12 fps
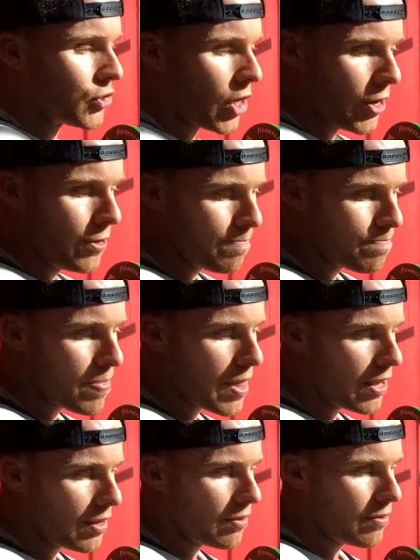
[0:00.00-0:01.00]
So,
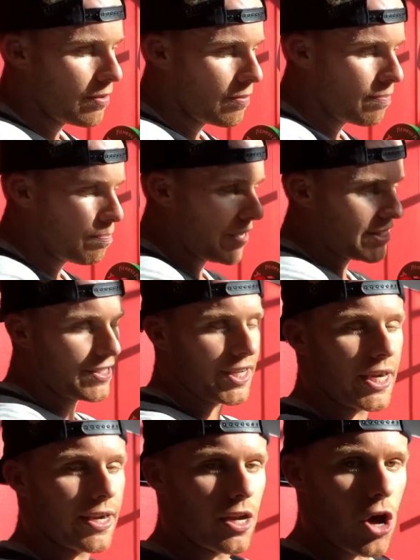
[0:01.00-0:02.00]
the biggest thing
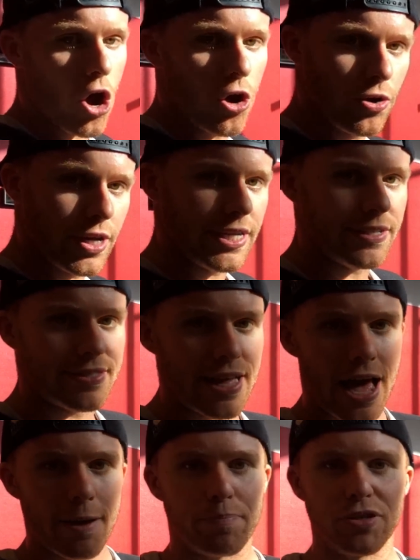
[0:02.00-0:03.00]
you need to know is
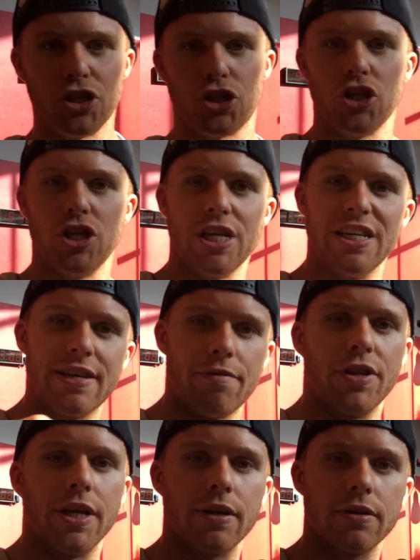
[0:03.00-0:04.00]
that position is
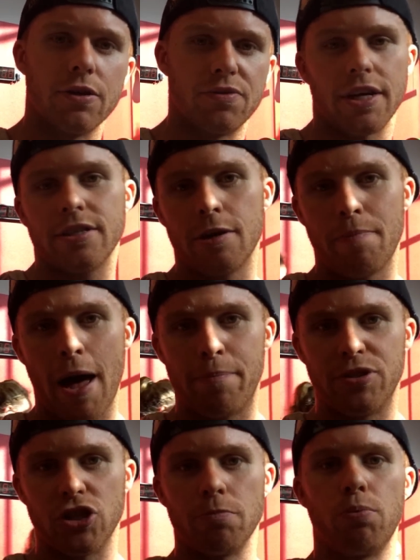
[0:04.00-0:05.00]
everything. So if something's in a
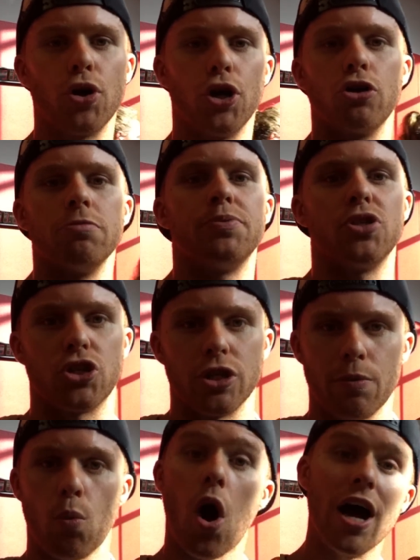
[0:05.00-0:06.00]
bad position, put it in a good
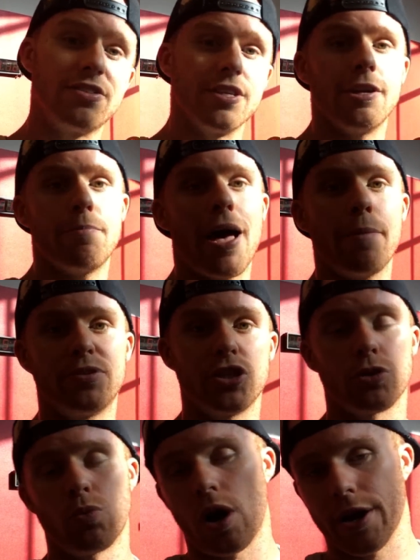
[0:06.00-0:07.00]
position. And why is it in a bad
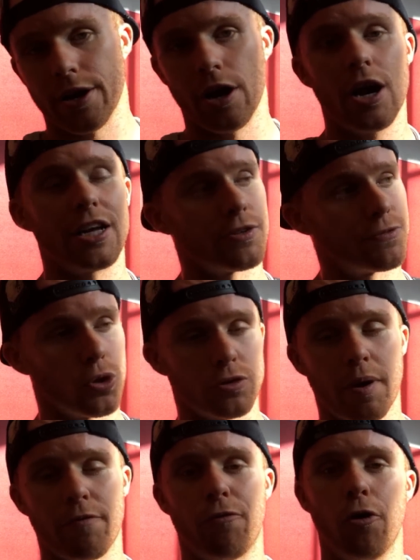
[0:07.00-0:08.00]
position? Well, I don't know, as I've talked
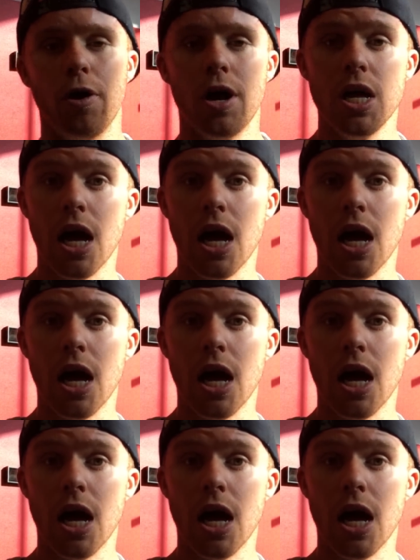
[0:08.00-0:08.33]
about before.